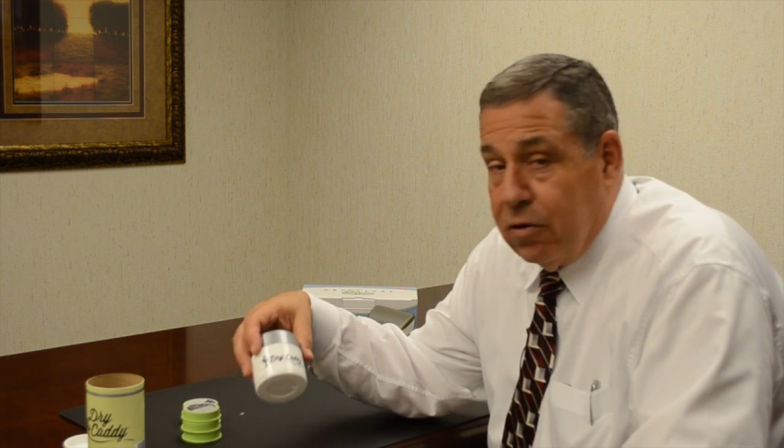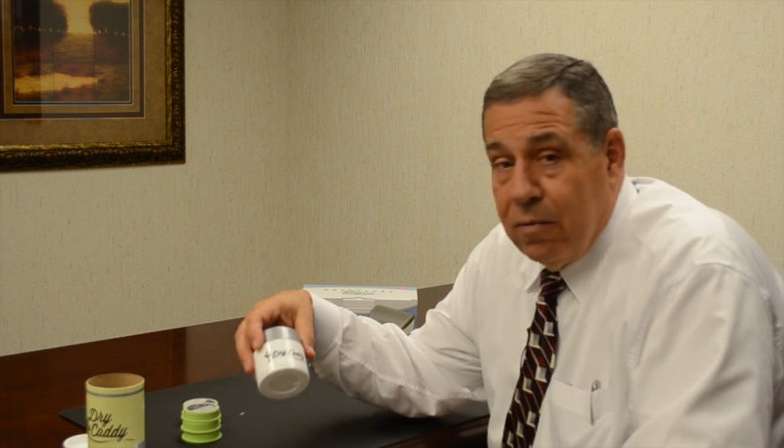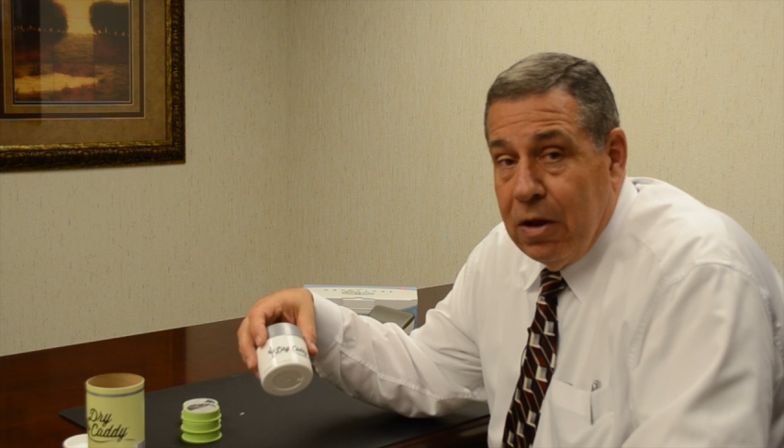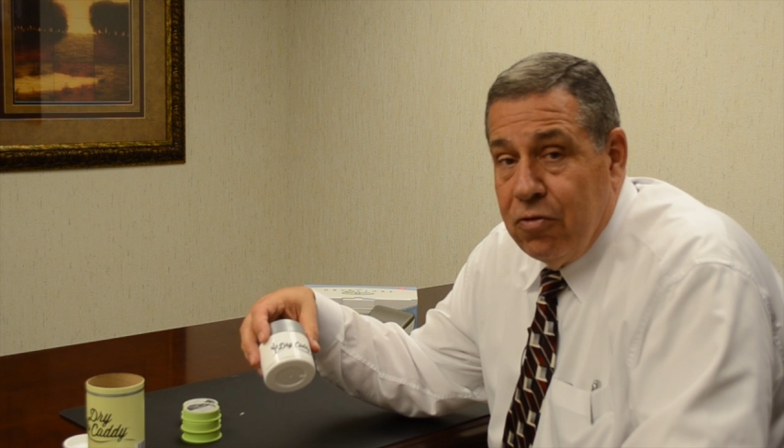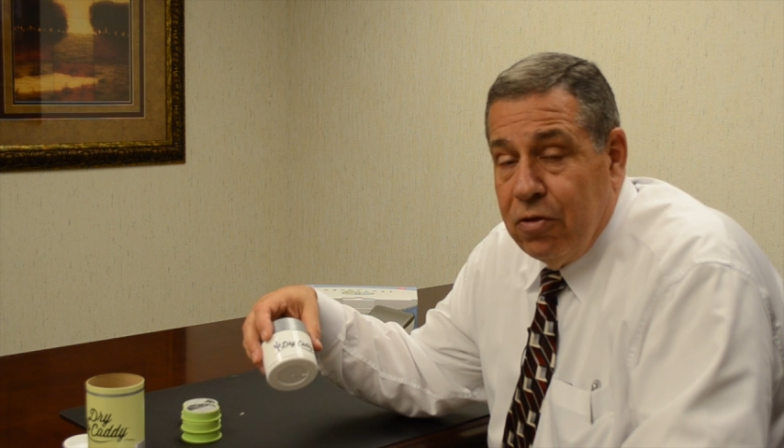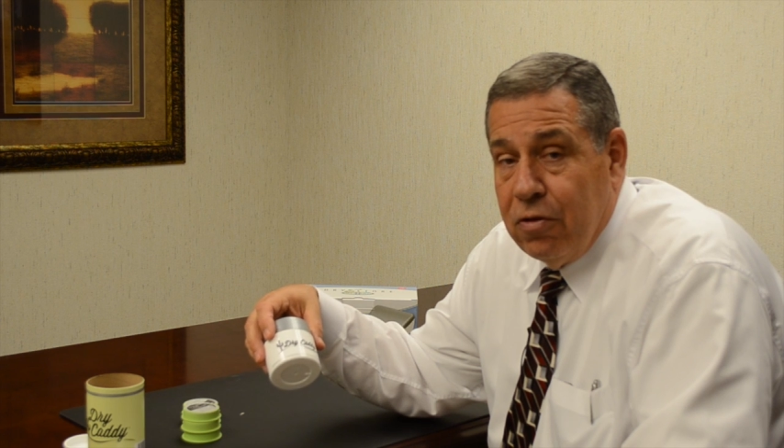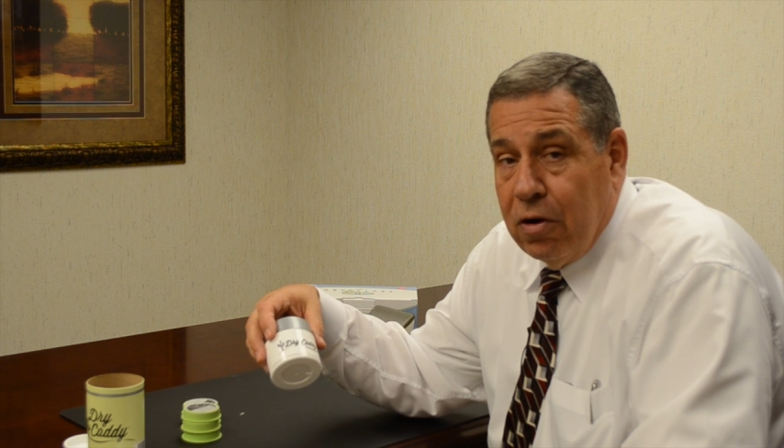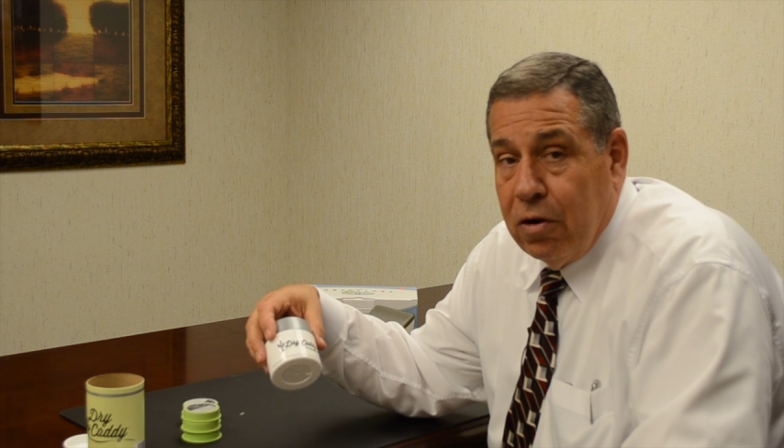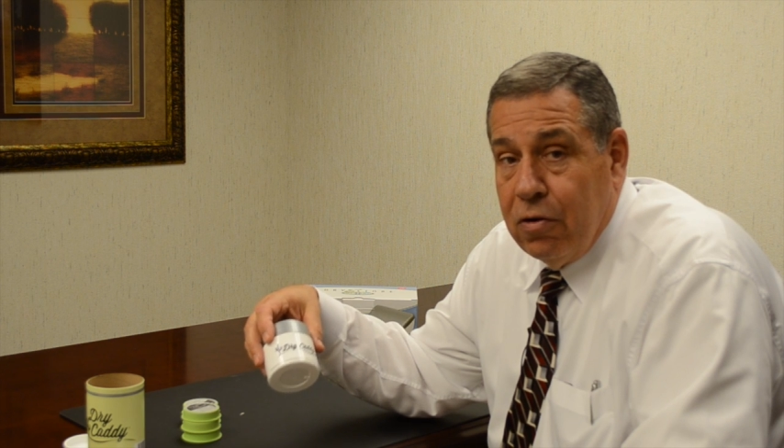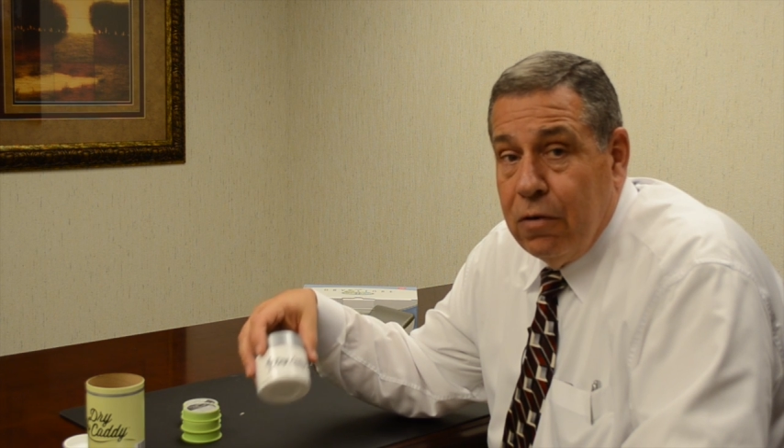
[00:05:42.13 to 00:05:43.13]
as I
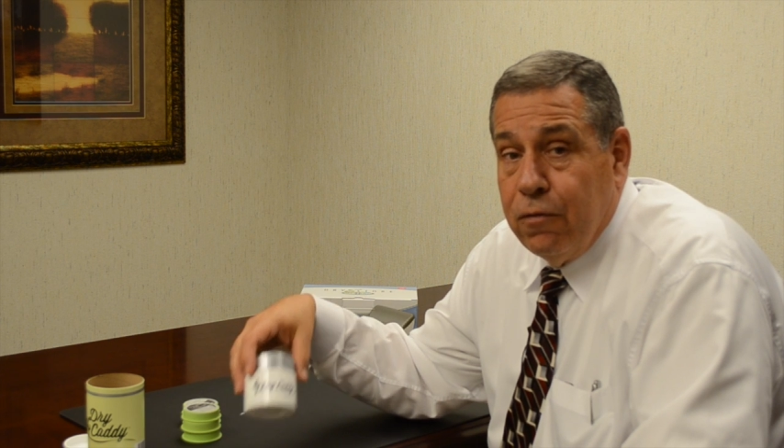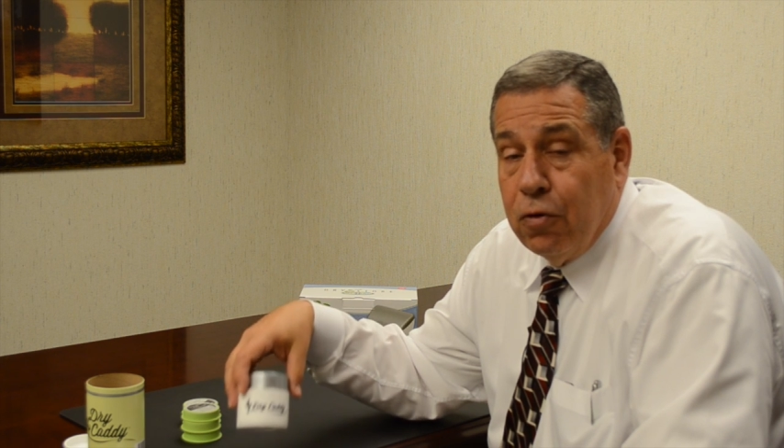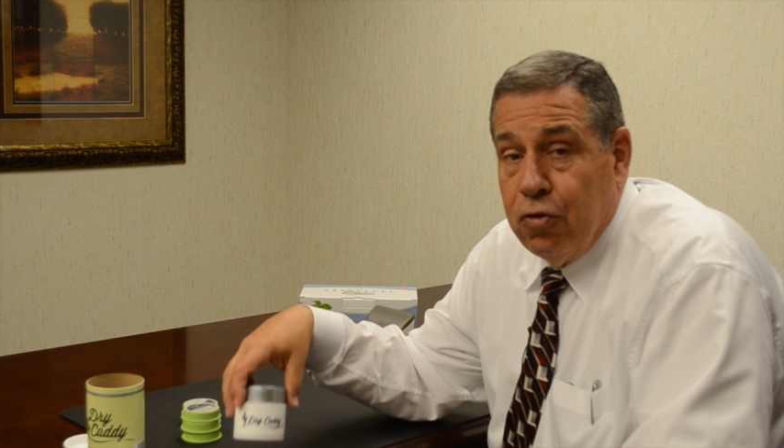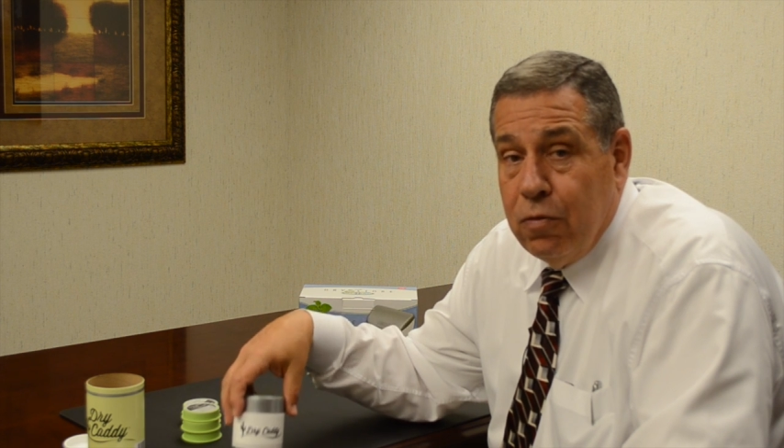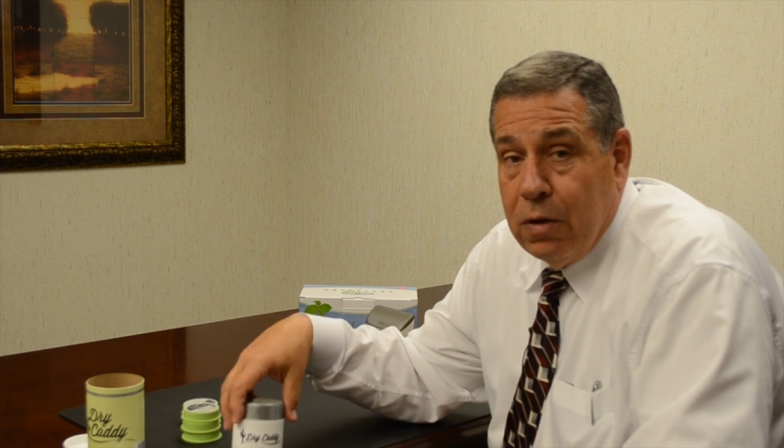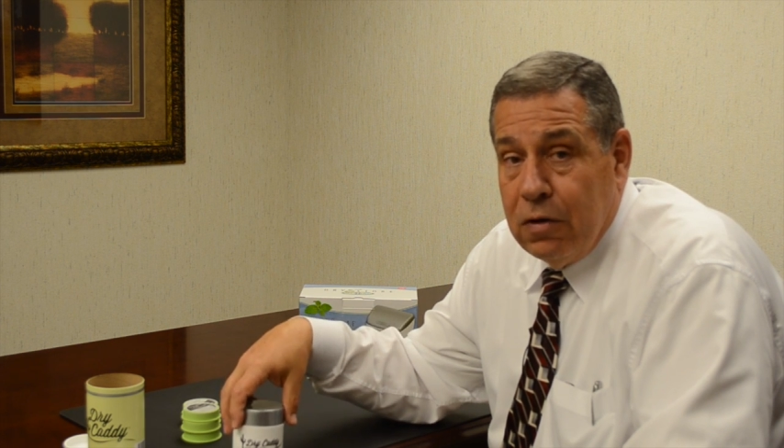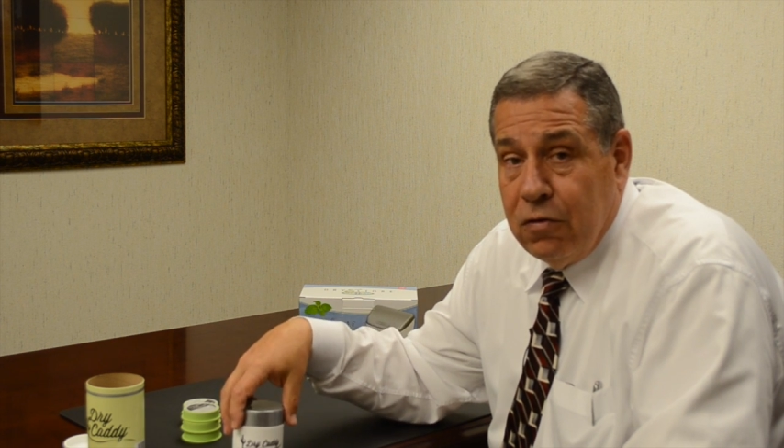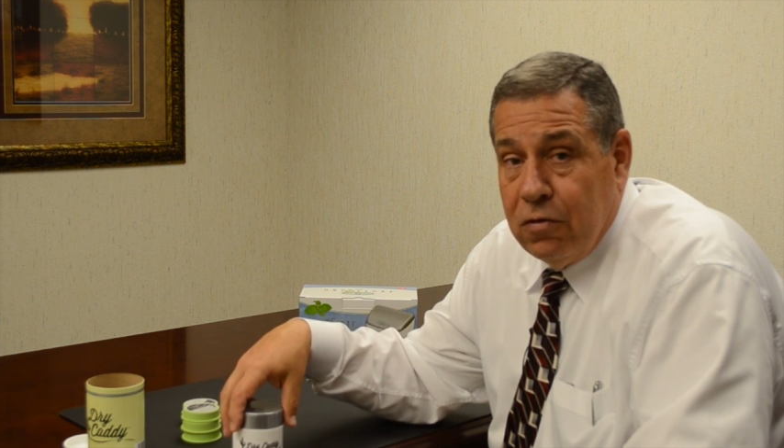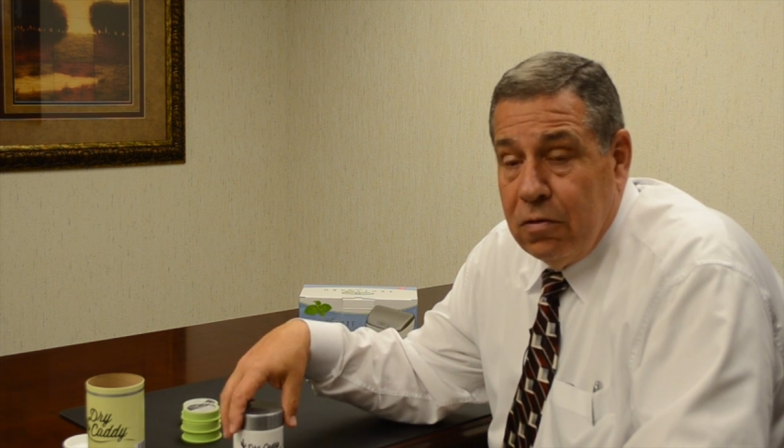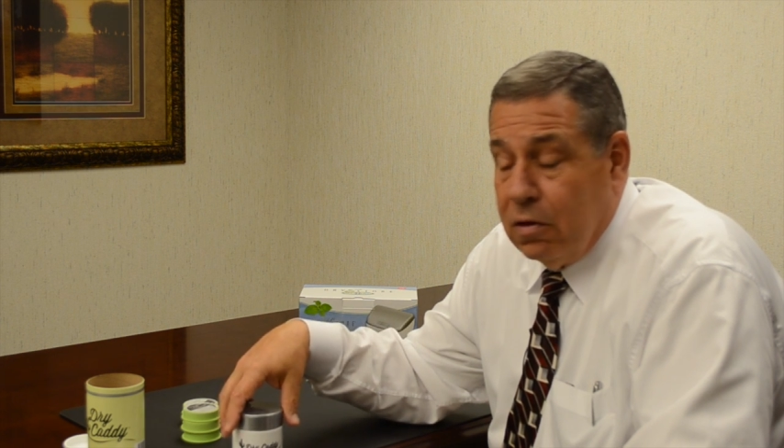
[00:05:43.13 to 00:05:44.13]
mentioned, are good for 2
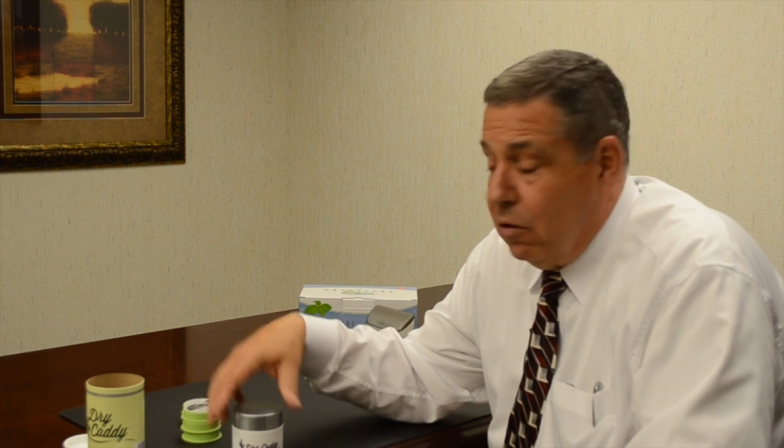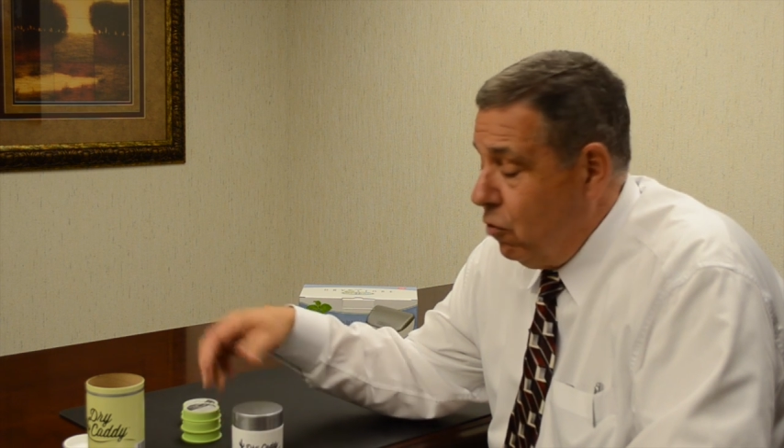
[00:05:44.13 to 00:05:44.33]
months.